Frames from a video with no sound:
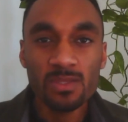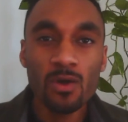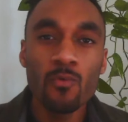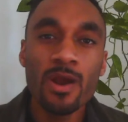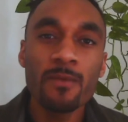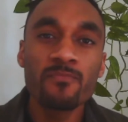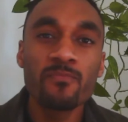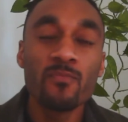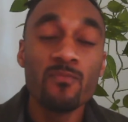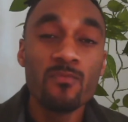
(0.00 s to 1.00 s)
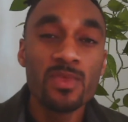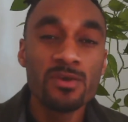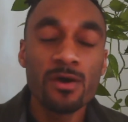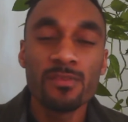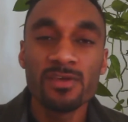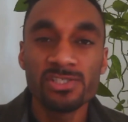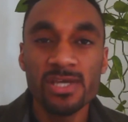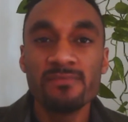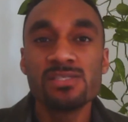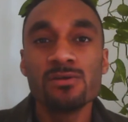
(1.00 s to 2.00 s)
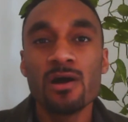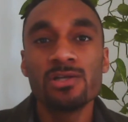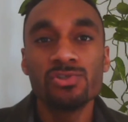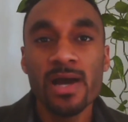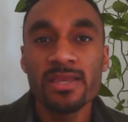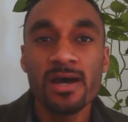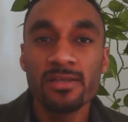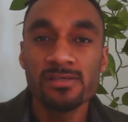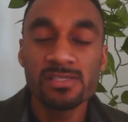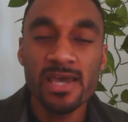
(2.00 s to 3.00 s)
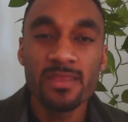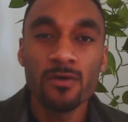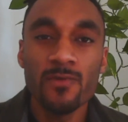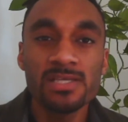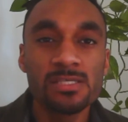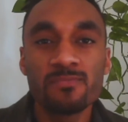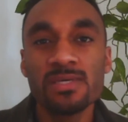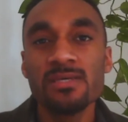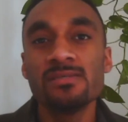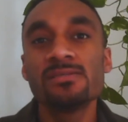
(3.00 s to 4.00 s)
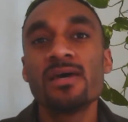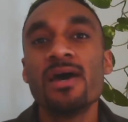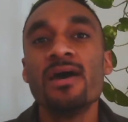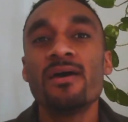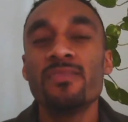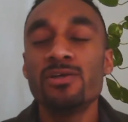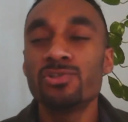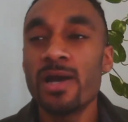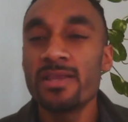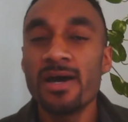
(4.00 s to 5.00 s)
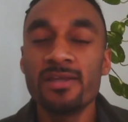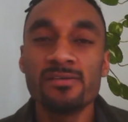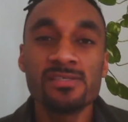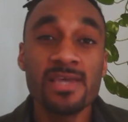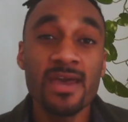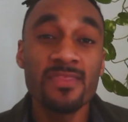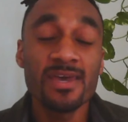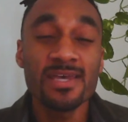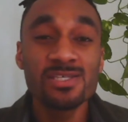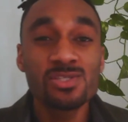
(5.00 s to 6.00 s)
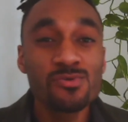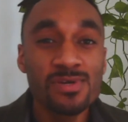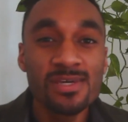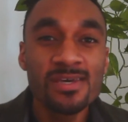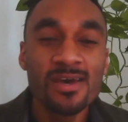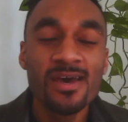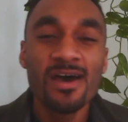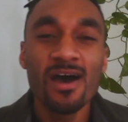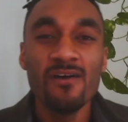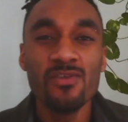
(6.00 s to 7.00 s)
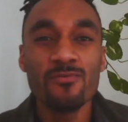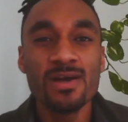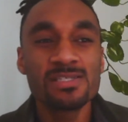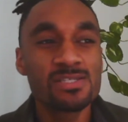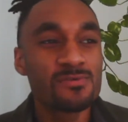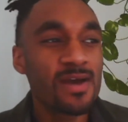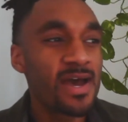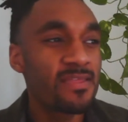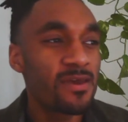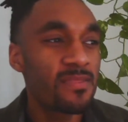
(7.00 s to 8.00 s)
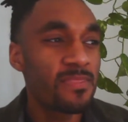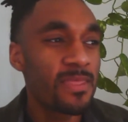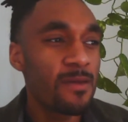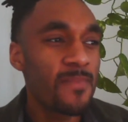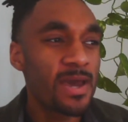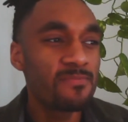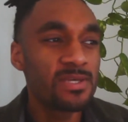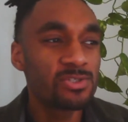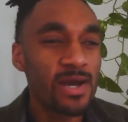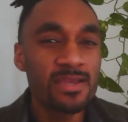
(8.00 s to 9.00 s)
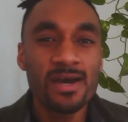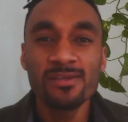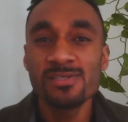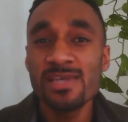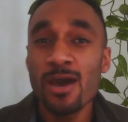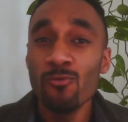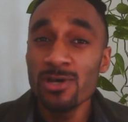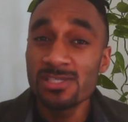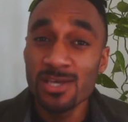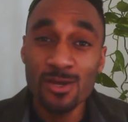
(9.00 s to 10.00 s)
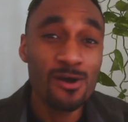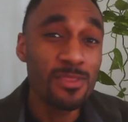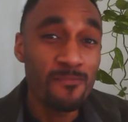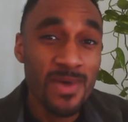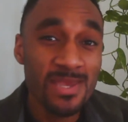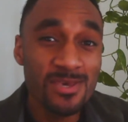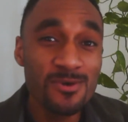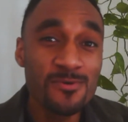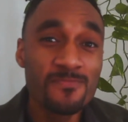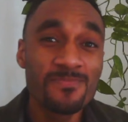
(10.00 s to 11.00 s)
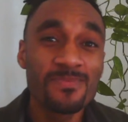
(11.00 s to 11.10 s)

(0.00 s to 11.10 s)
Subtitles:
where the chefs are trying to understand the recipes, they're trying to understand the history of the restaurant, they might be trying to understand what's good on the menu